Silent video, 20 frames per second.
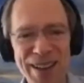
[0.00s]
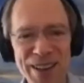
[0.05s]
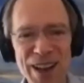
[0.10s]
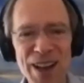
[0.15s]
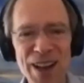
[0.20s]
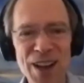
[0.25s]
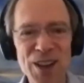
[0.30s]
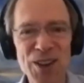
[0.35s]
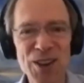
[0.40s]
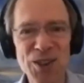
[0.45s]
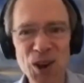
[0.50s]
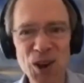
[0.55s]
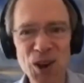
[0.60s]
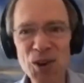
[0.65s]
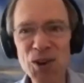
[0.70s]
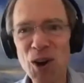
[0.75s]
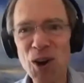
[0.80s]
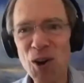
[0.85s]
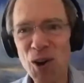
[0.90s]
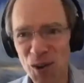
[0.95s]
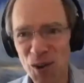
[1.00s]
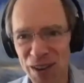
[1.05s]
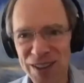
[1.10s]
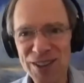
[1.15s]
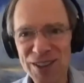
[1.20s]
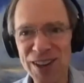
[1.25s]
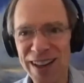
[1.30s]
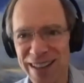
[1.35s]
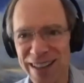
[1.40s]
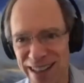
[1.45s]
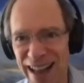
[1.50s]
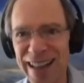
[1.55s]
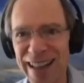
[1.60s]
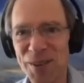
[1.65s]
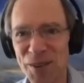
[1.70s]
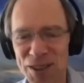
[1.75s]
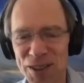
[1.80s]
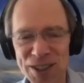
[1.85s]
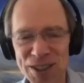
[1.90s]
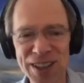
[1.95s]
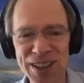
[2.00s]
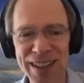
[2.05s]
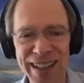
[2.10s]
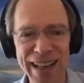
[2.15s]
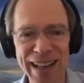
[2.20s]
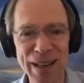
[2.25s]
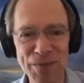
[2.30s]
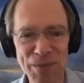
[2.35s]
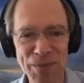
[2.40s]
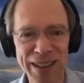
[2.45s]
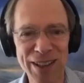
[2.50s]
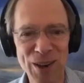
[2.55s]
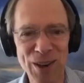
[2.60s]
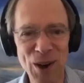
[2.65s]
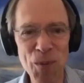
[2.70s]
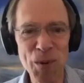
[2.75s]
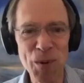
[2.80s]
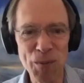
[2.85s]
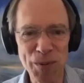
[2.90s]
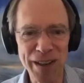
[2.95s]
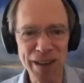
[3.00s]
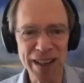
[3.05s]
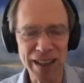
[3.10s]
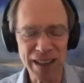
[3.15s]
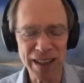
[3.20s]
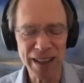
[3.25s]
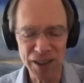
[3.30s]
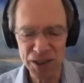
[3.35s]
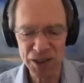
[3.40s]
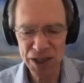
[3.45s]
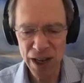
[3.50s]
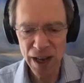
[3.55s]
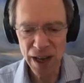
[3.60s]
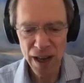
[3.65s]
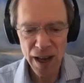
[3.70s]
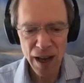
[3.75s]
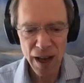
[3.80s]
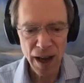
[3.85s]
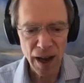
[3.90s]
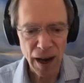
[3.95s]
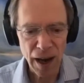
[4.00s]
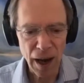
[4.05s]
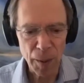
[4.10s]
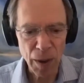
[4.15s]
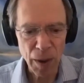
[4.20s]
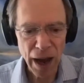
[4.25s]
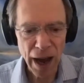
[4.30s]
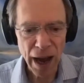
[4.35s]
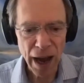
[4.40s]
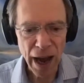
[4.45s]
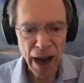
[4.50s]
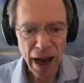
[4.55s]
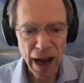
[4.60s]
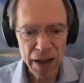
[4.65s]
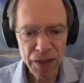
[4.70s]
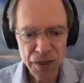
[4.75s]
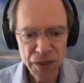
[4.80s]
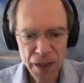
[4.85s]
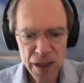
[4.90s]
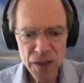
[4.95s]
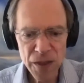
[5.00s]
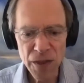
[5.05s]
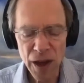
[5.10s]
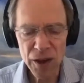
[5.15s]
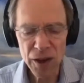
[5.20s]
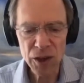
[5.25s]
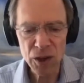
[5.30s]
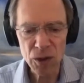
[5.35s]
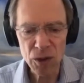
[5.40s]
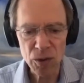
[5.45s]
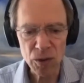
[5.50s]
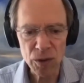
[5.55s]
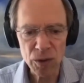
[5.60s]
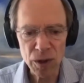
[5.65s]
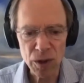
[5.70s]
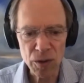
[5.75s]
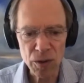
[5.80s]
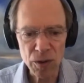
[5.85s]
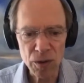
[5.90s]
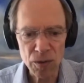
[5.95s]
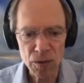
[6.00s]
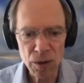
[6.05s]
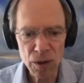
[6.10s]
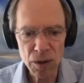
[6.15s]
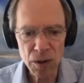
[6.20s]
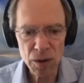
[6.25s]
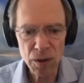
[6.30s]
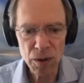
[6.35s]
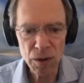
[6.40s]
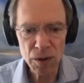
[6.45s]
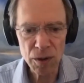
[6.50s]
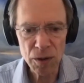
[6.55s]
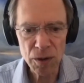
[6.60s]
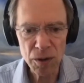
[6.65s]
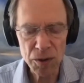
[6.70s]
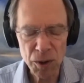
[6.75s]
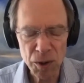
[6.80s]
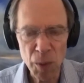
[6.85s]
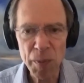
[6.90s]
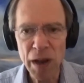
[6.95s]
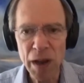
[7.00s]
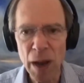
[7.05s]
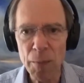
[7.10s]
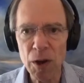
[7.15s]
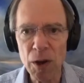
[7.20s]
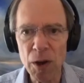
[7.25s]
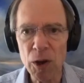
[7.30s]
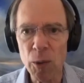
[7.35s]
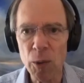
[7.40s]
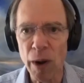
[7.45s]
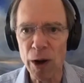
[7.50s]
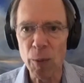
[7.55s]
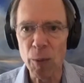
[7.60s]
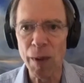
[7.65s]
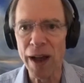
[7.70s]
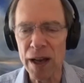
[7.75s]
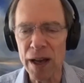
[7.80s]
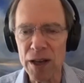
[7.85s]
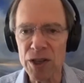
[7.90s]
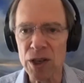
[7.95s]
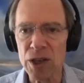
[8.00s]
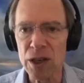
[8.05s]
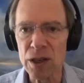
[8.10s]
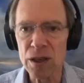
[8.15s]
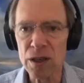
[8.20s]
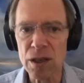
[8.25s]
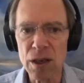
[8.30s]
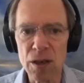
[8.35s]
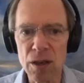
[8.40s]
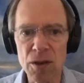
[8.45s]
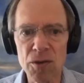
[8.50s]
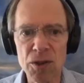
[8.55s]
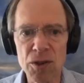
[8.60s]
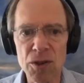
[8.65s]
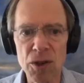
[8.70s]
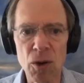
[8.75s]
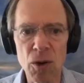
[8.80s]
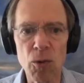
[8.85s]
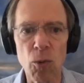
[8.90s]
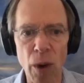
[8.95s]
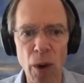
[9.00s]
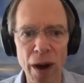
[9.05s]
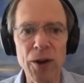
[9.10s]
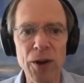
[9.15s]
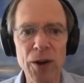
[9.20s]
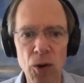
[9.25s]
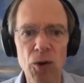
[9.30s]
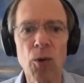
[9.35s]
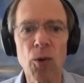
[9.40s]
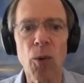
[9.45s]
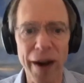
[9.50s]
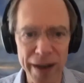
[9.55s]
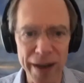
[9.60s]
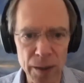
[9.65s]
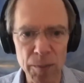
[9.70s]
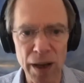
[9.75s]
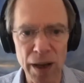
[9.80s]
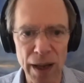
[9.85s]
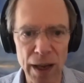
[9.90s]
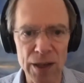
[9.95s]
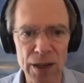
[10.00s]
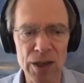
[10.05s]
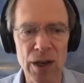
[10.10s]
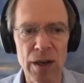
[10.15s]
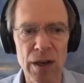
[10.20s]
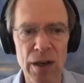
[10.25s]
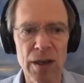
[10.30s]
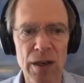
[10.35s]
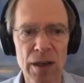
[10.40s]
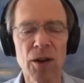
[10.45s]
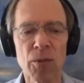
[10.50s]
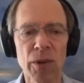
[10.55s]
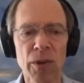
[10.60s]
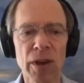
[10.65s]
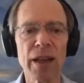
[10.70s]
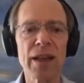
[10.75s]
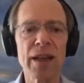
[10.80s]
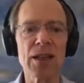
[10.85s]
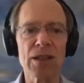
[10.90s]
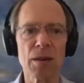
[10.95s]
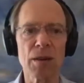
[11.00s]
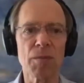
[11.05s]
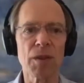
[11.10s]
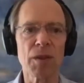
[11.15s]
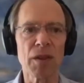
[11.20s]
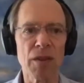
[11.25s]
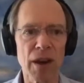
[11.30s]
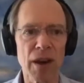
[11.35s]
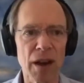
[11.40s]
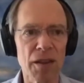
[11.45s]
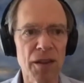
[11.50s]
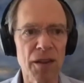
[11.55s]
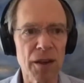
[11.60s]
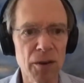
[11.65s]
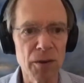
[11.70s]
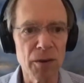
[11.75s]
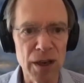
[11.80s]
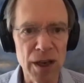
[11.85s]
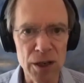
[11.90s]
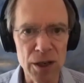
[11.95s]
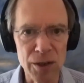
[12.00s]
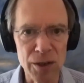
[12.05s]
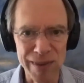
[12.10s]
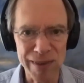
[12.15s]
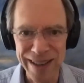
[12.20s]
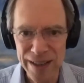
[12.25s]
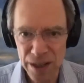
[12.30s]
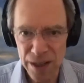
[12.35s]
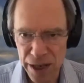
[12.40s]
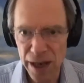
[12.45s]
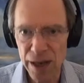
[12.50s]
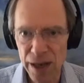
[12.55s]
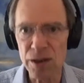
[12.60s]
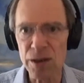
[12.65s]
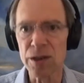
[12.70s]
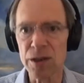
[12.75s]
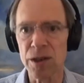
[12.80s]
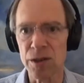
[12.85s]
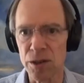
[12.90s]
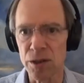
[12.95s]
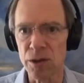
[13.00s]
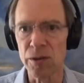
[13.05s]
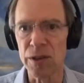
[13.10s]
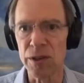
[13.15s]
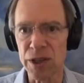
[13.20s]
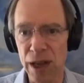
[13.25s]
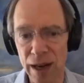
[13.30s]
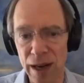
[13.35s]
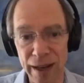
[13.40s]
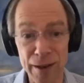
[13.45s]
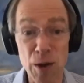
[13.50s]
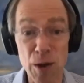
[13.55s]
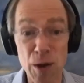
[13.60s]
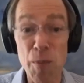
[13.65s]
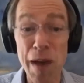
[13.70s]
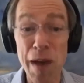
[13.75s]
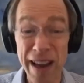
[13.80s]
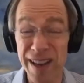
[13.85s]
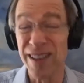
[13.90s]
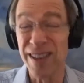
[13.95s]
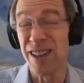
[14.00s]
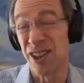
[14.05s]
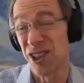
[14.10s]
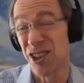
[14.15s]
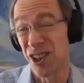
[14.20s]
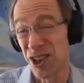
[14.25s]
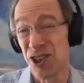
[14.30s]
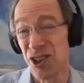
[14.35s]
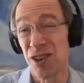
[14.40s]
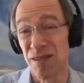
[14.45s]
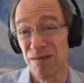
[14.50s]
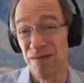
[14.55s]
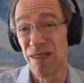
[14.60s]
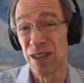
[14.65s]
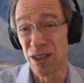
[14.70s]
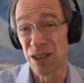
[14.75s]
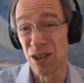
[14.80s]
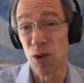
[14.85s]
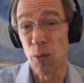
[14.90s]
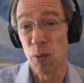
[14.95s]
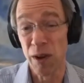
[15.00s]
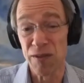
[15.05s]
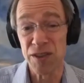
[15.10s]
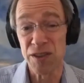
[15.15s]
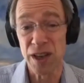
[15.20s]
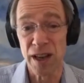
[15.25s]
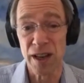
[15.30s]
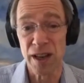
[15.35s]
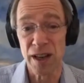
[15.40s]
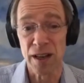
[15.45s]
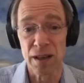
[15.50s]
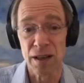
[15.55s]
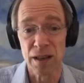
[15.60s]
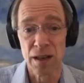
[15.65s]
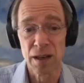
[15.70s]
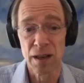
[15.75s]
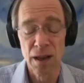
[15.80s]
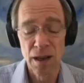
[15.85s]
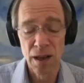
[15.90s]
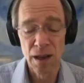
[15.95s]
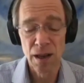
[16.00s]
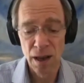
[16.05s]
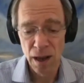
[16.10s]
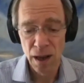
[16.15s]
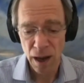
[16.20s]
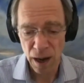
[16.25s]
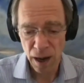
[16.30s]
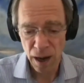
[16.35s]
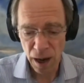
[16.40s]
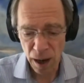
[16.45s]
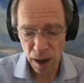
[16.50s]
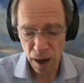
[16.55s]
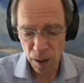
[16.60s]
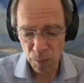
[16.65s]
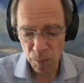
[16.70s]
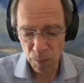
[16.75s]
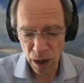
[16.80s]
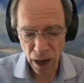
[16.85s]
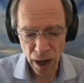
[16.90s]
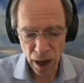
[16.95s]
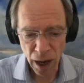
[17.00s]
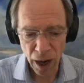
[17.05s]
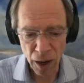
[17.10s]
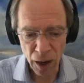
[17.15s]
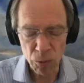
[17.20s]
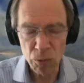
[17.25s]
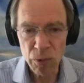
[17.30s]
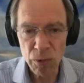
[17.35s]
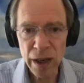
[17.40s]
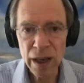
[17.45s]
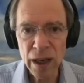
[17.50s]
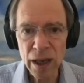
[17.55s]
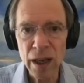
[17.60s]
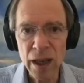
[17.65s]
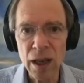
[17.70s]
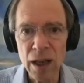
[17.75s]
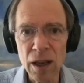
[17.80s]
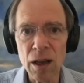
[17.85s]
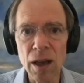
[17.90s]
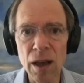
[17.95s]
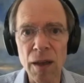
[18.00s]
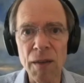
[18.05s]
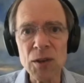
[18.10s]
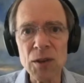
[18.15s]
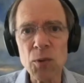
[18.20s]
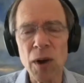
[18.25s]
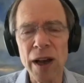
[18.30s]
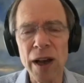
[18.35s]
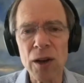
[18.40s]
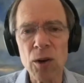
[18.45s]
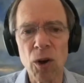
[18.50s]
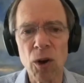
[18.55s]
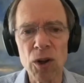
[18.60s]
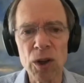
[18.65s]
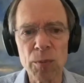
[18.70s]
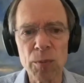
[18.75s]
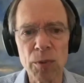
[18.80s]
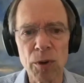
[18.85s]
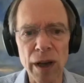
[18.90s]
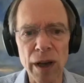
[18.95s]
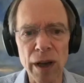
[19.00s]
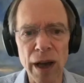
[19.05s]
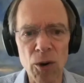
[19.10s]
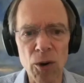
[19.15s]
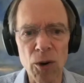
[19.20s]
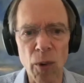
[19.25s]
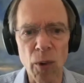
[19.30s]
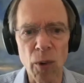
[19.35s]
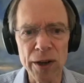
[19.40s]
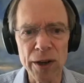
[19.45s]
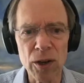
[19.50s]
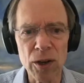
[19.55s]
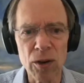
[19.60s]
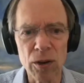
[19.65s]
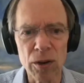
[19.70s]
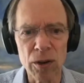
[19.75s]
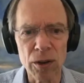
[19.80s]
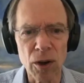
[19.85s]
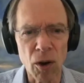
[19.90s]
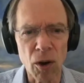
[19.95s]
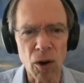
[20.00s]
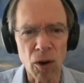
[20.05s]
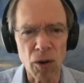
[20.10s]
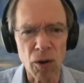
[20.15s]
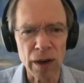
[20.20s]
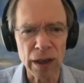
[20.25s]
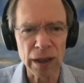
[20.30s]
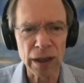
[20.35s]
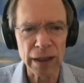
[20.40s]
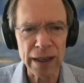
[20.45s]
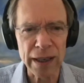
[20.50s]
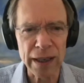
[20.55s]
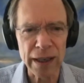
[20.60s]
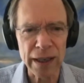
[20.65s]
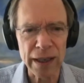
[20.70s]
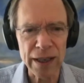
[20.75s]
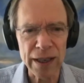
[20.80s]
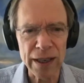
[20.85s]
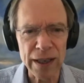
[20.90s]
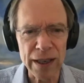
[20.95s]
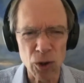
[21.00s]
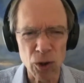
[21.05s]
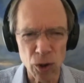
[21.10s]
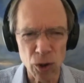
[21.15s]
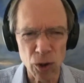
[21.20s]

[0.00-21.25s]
and you don't know exactly where it's going to land, but you hope you're pretty close. Um, I, I think that you you you don't become a good writer by accident. You don't write good writing by accident. It really is something that I think you need to intend to do. It's kind of like you make a decision. It's another way of saying it. Um, I, I really, that's why I called the book How to Write Good or at least Gooder.